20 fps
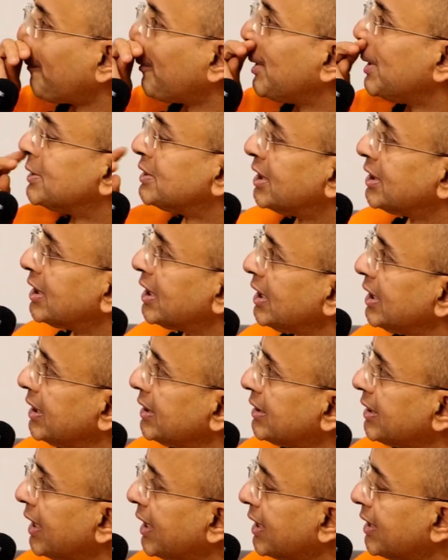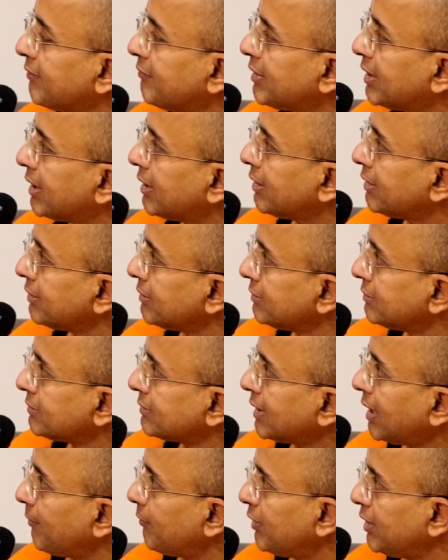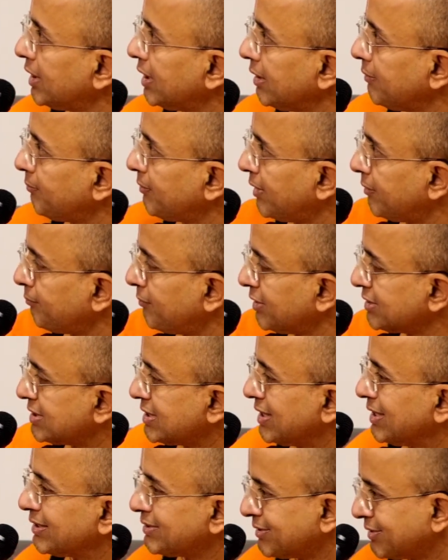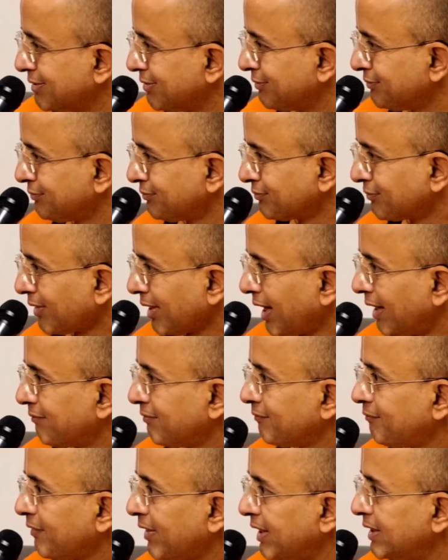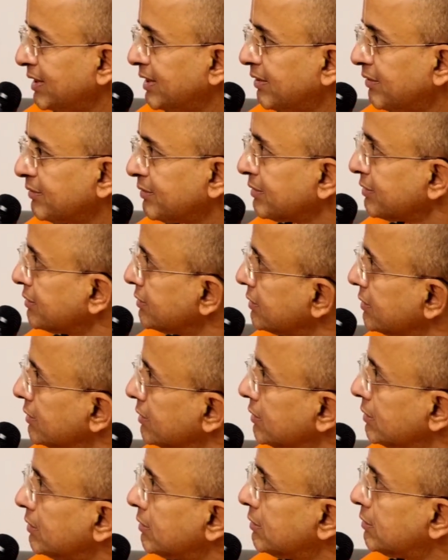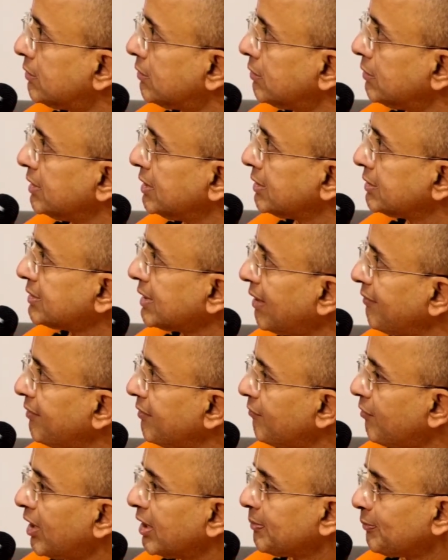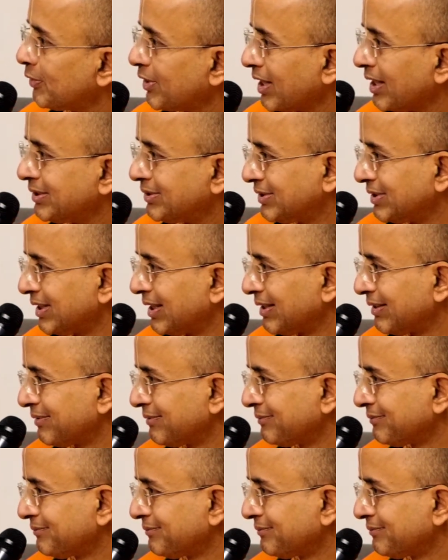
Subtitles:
we generally take our community members list and we find out who is having what potential.